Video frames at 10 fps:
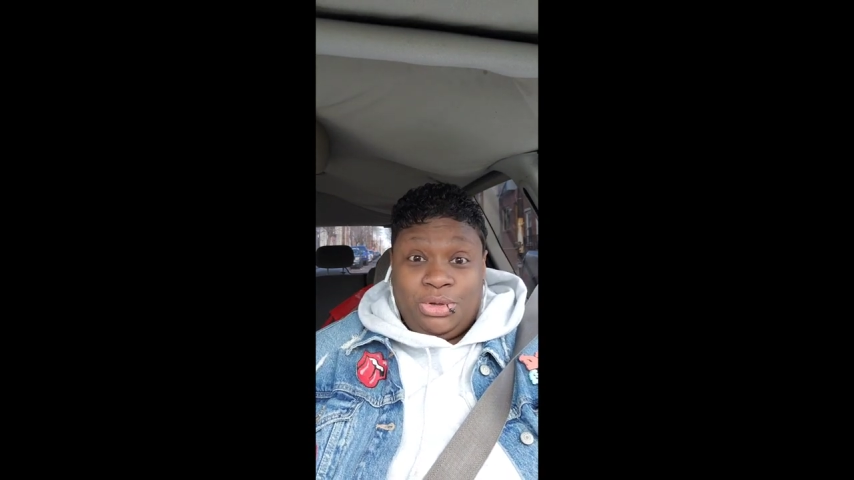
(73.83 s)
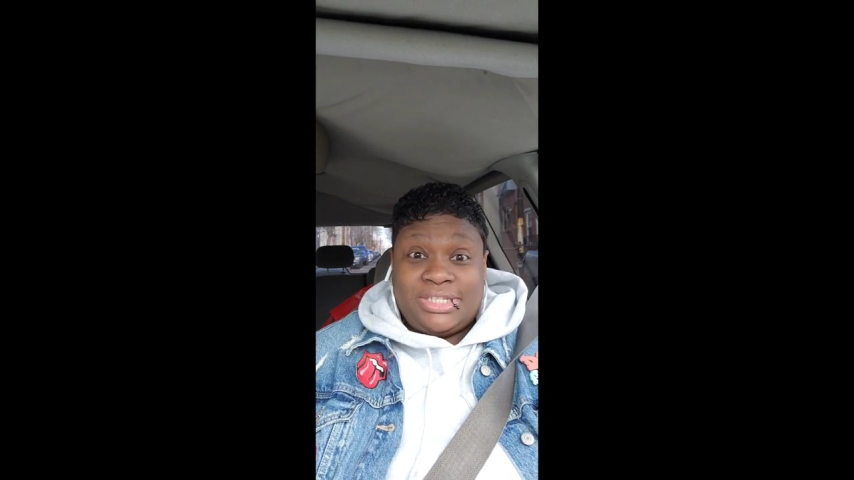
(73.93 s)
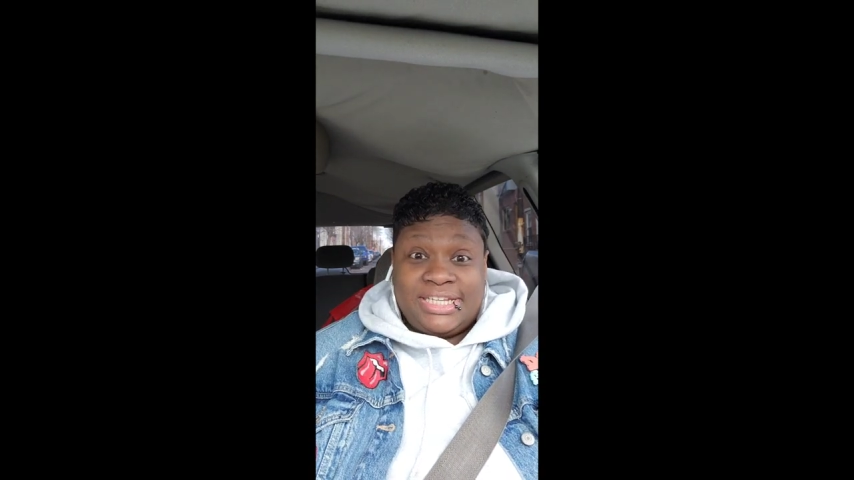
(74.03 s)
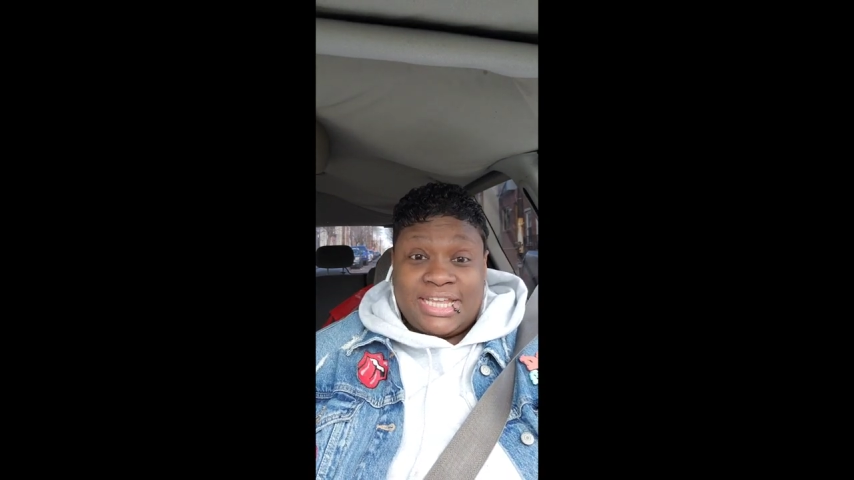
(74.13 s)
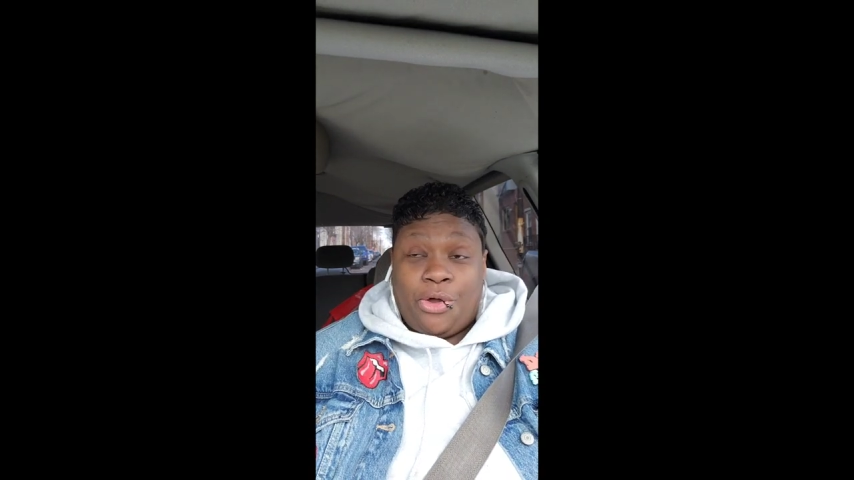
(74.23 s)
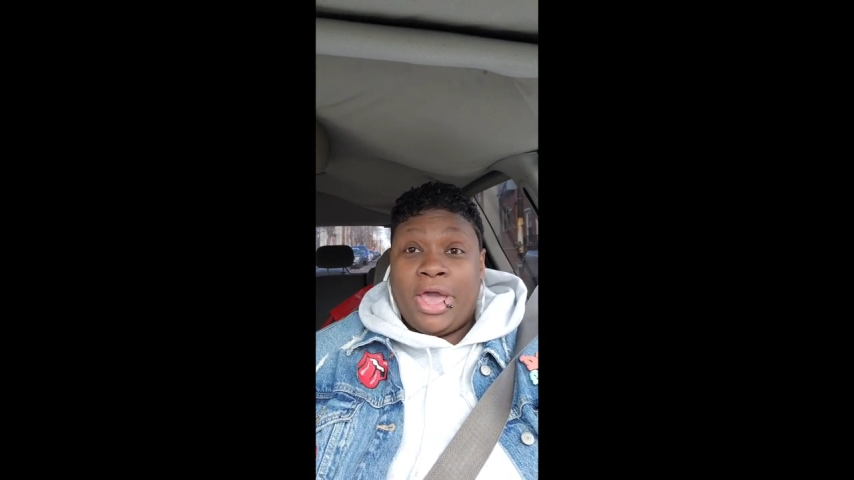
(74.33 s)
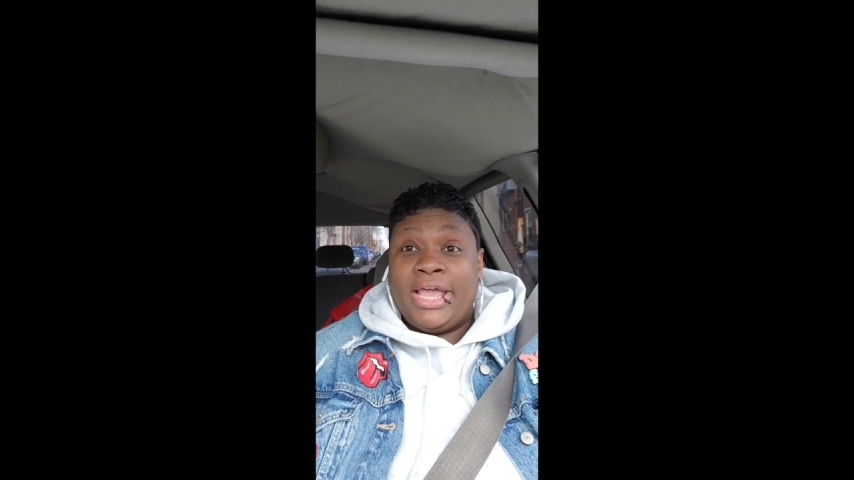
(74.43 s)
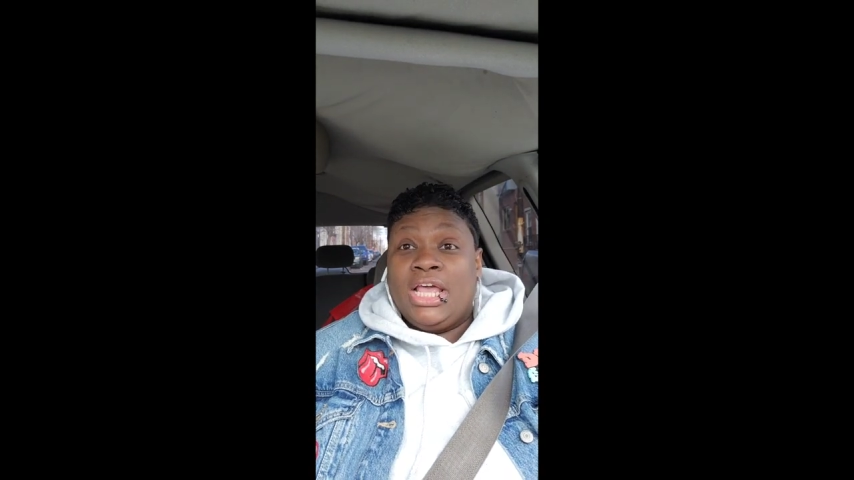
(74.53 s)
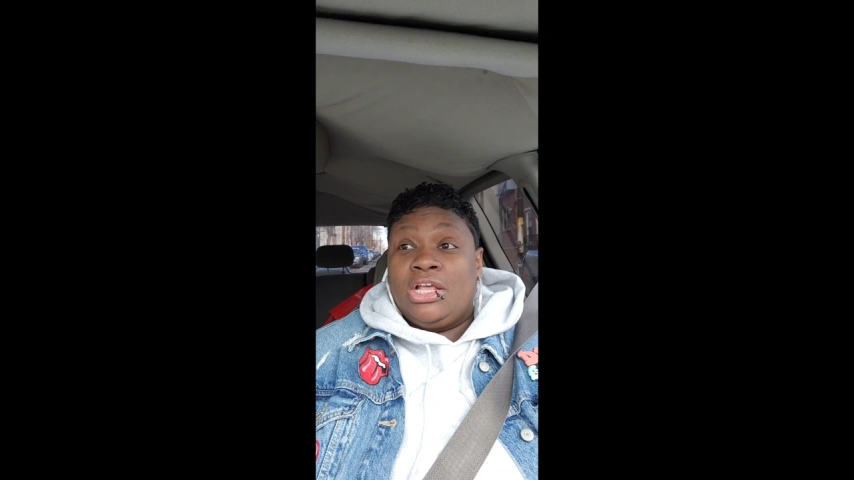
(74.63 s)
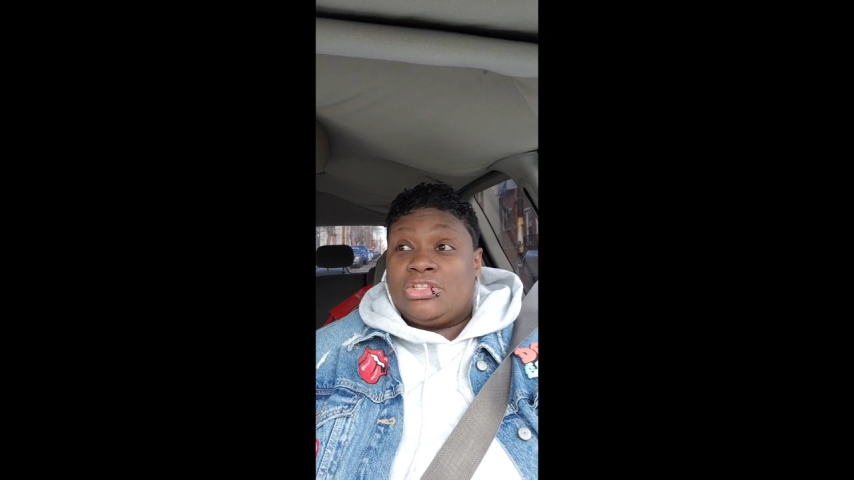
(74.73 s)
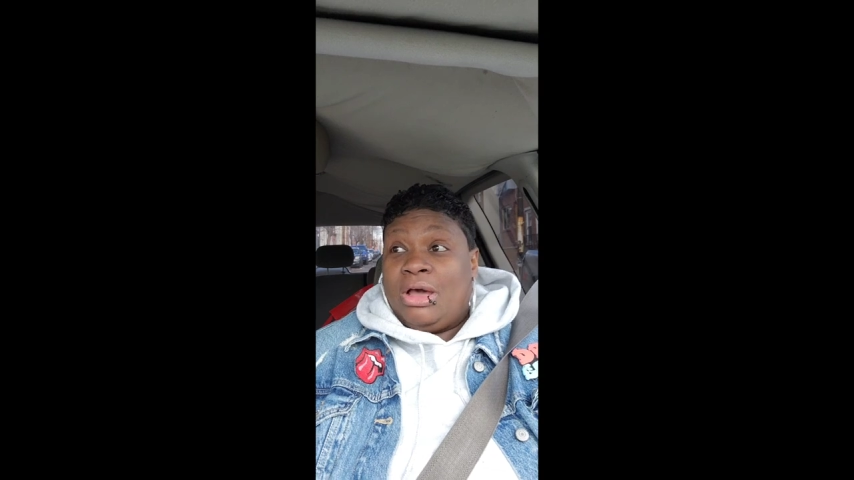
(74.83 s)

on TikTok, okay?